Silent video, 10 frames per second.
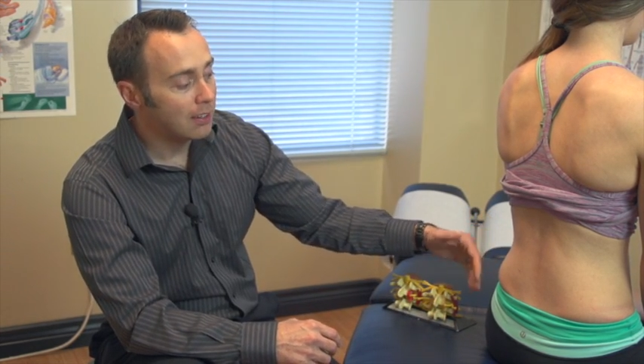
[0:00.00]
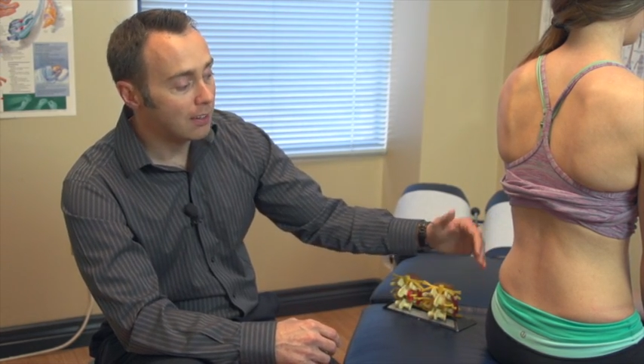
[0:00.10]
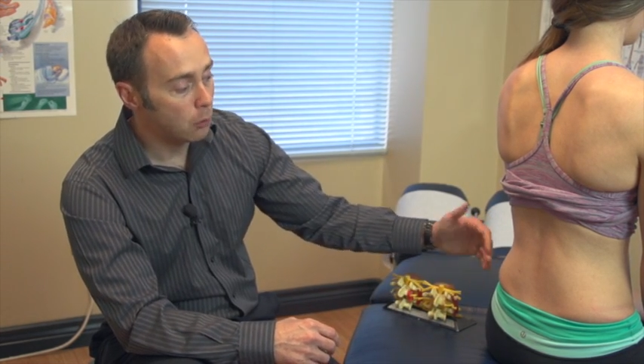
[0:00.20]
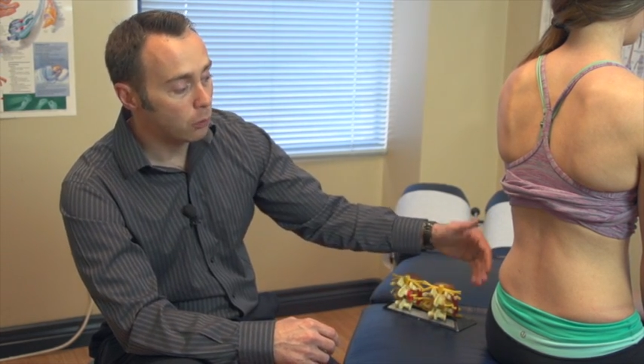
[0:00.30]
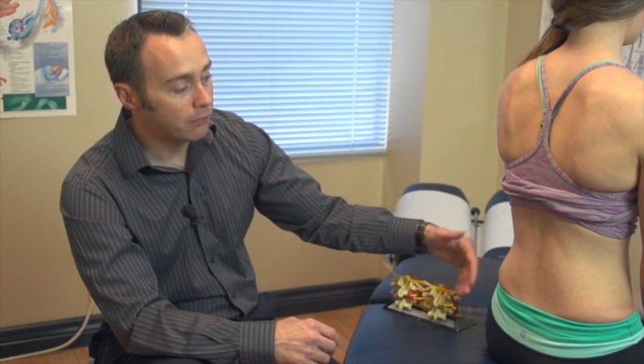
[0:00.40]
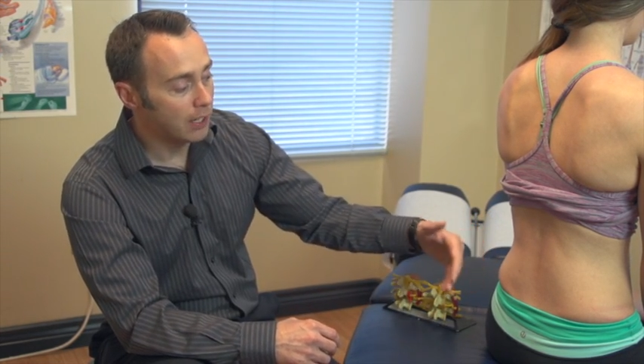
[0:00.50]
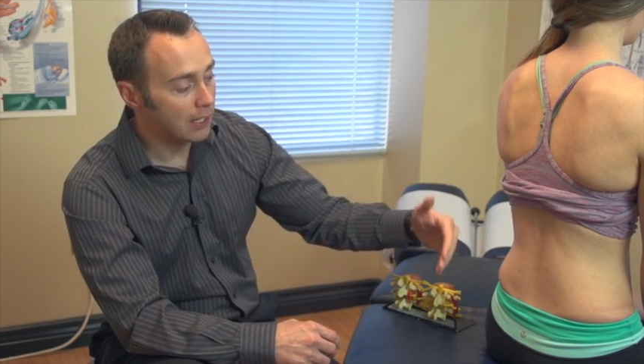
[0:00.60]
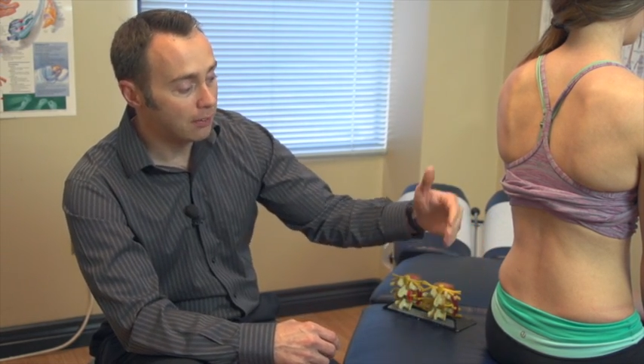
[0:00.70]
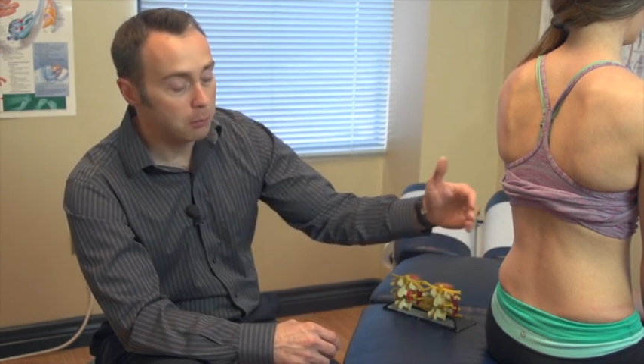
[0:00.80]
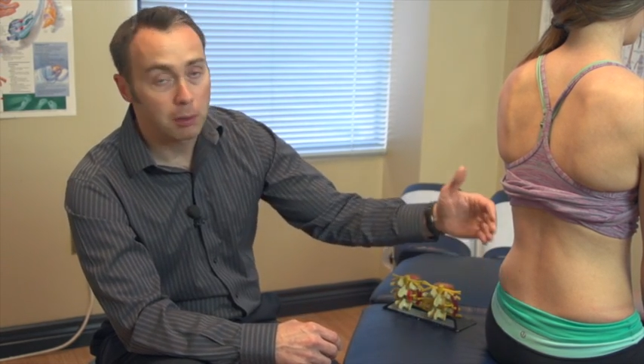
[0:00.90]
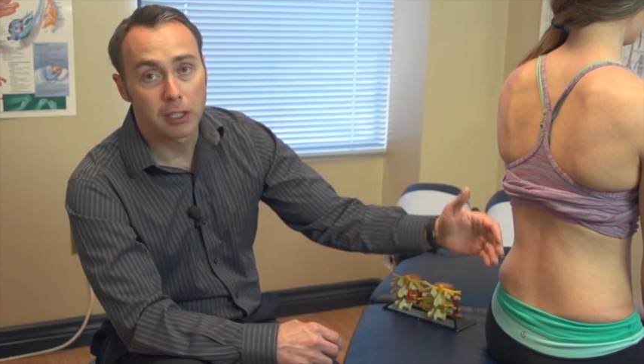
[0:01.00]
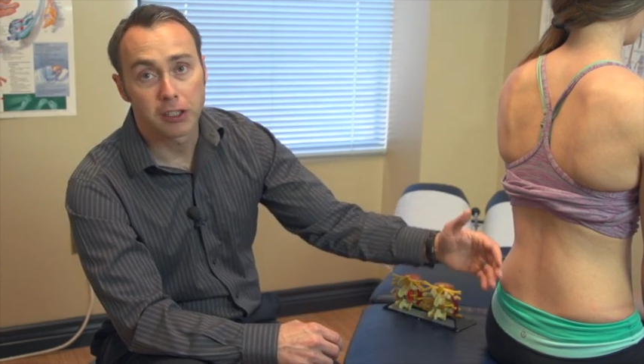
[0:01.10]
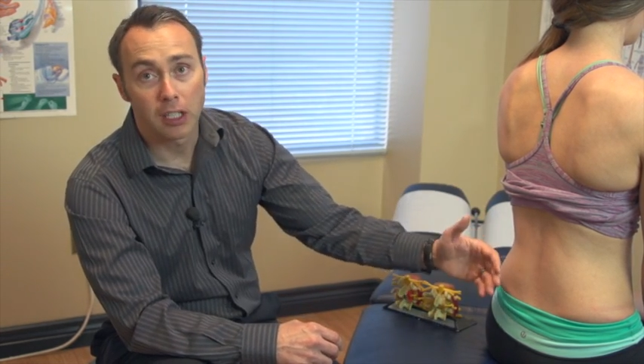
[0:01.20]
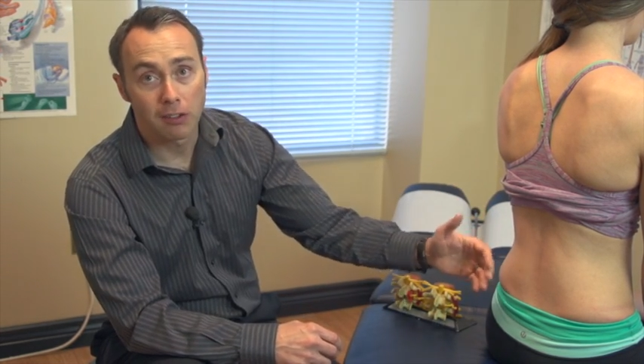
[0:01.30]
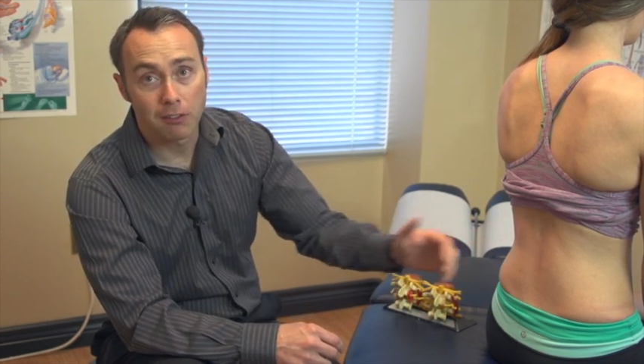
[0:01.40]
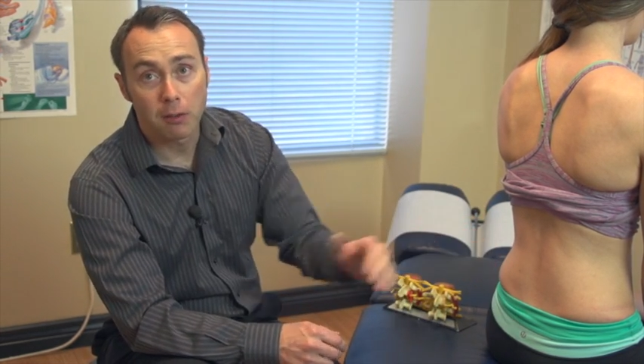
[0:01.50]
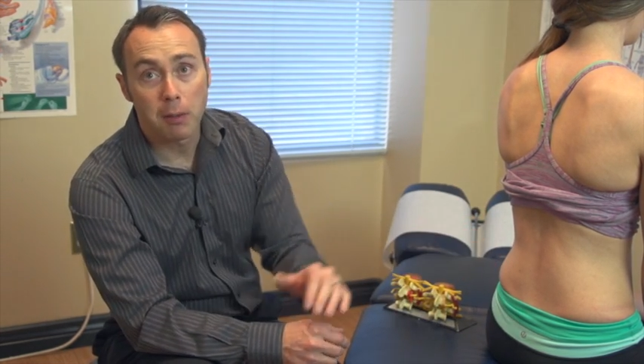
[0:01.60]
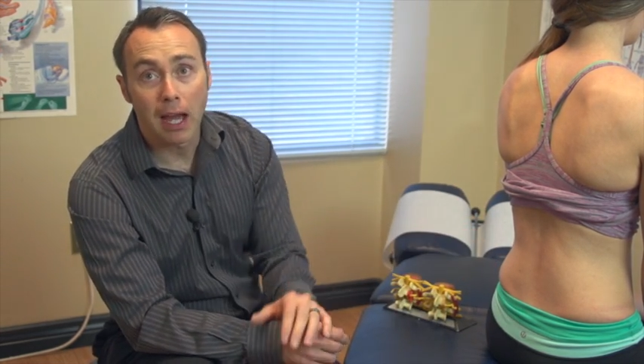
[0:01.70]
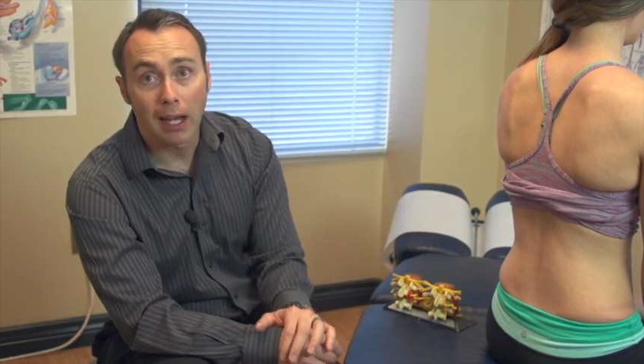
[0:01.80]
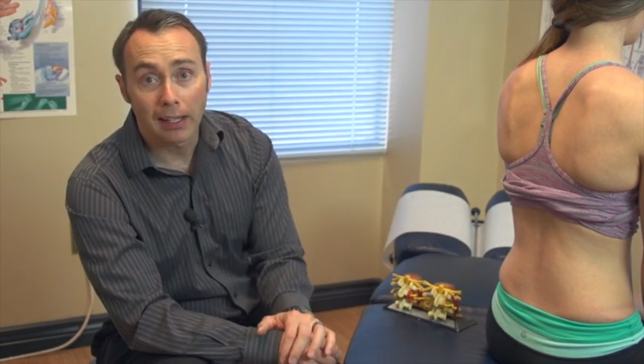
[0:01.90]
they will take the pressure out of the
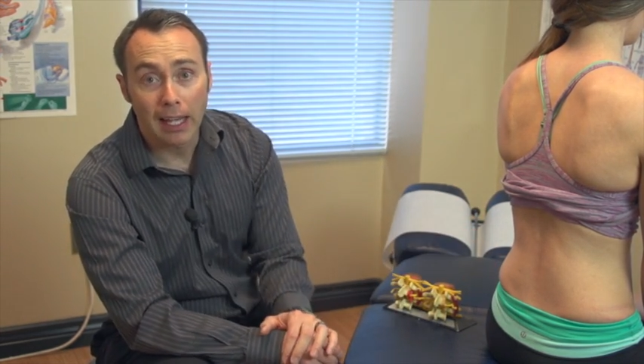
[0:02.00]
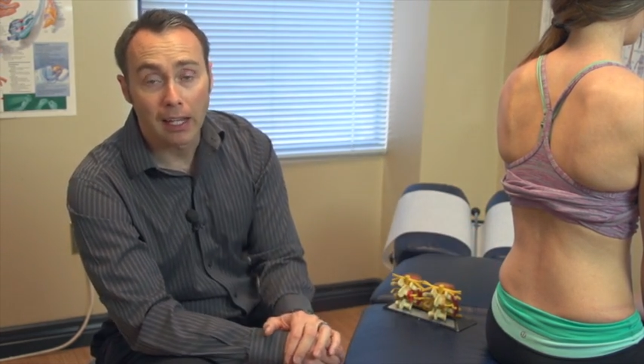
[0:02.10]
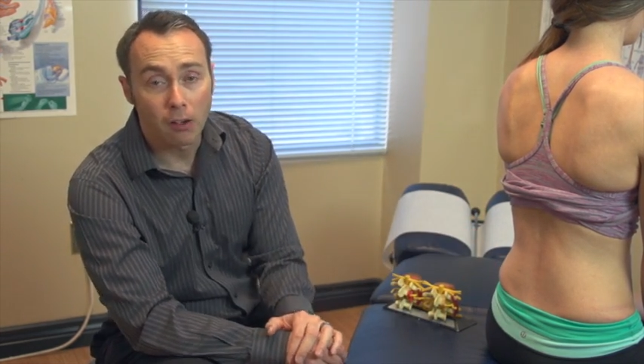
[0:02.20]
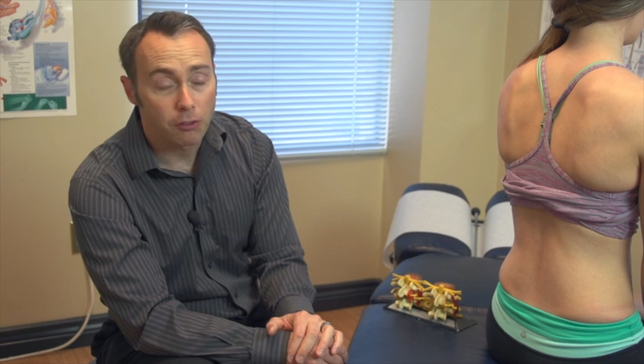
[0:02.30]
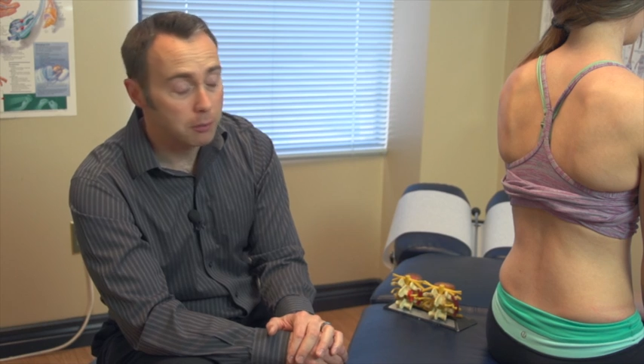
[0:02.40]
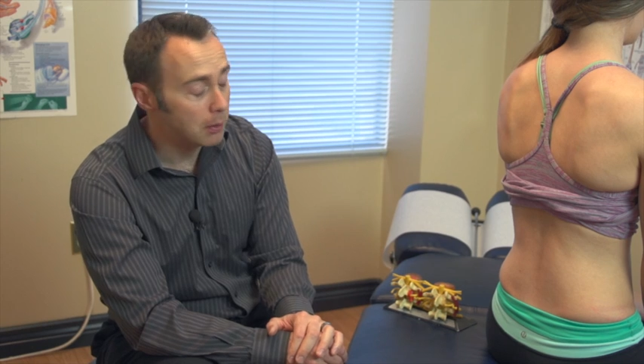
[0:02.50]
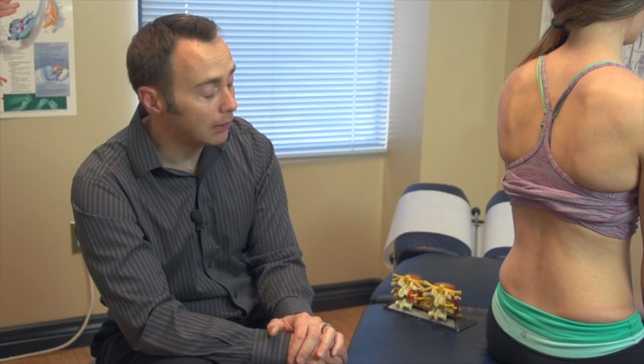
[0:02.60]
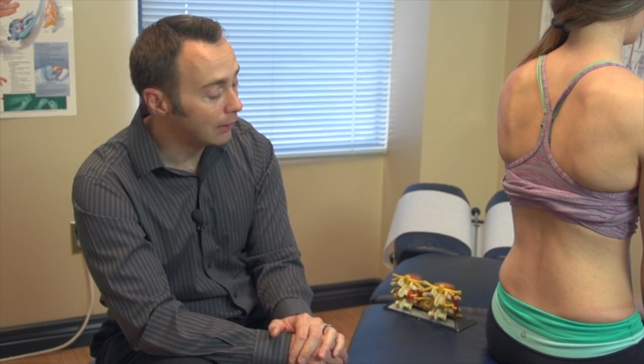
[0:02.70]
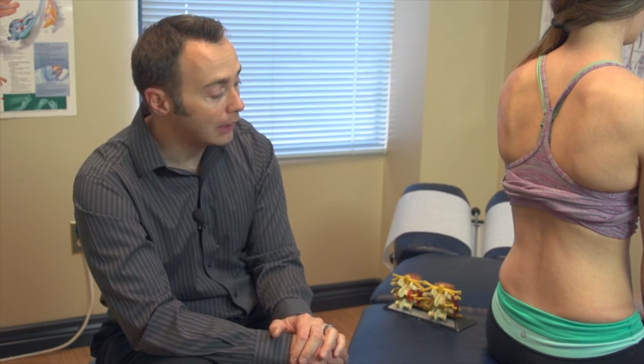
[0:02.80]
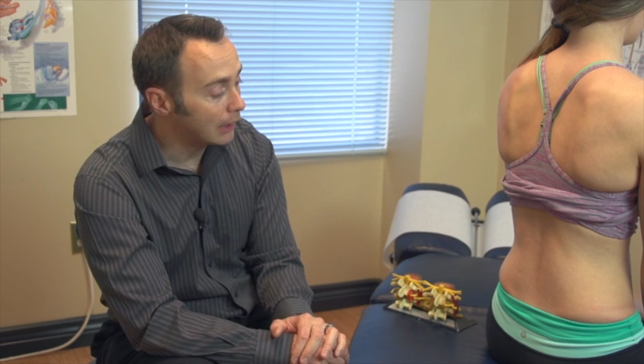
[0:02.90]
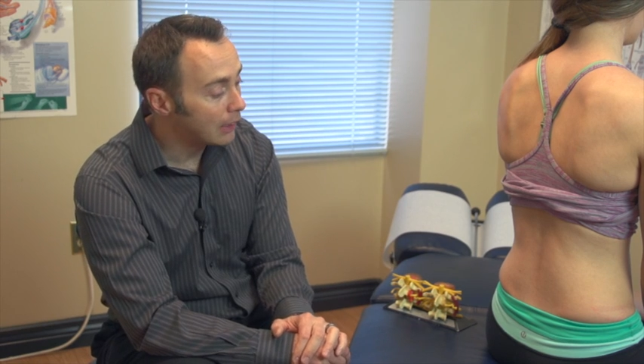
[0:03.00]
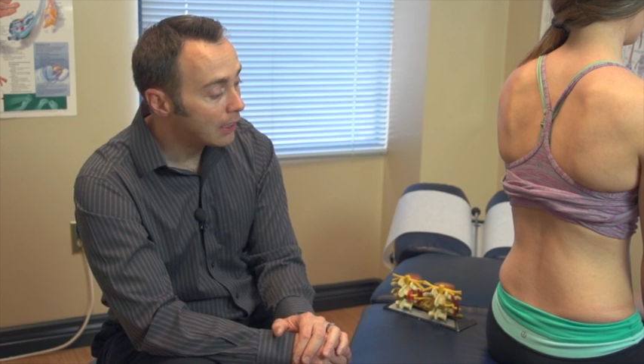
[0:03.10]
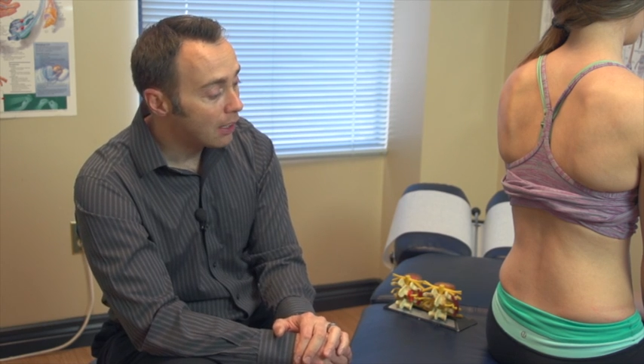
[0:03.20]
back, and ultimately